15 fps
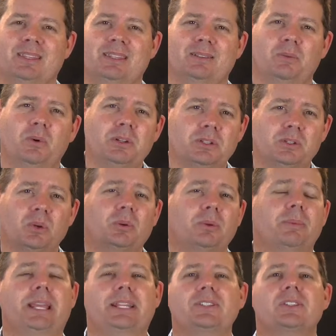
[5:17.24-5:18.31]
What
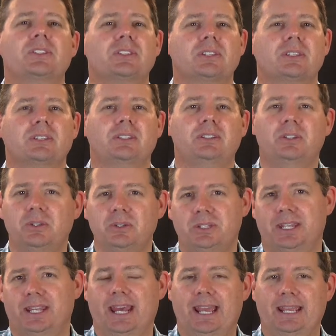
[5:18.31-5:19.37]
torments you
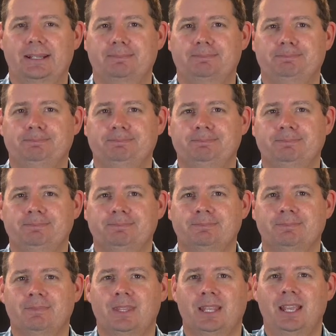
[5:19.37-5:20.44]
today?
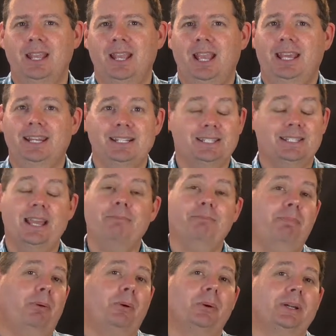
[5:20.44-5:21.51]
And at some
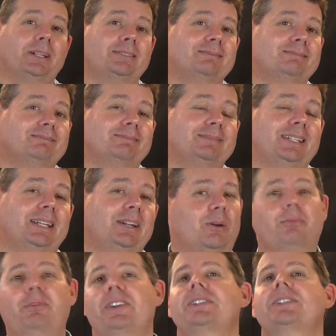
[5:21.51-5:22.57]
point, it
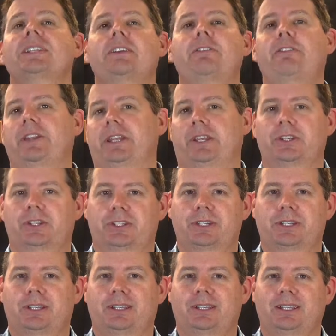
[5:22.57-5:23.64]
obviously finished.
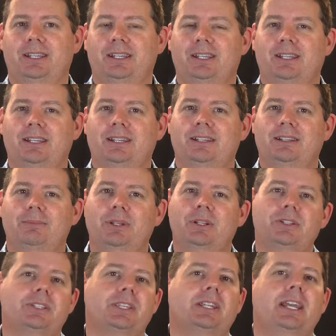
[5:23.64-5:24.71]

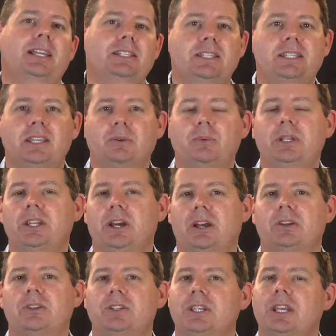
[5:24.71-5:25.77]
Because the next thing we
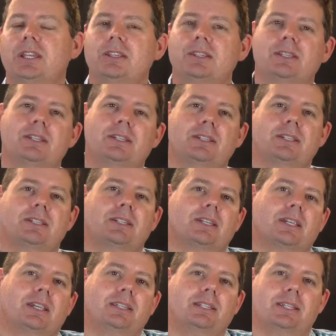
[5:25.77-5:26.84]
know, Jesus
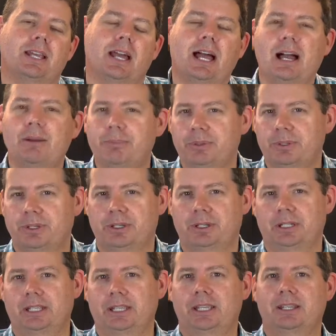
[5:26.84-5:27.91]
is up
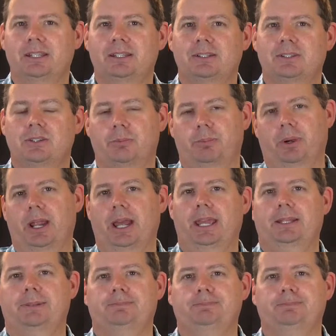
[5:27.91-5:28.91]
early to pray.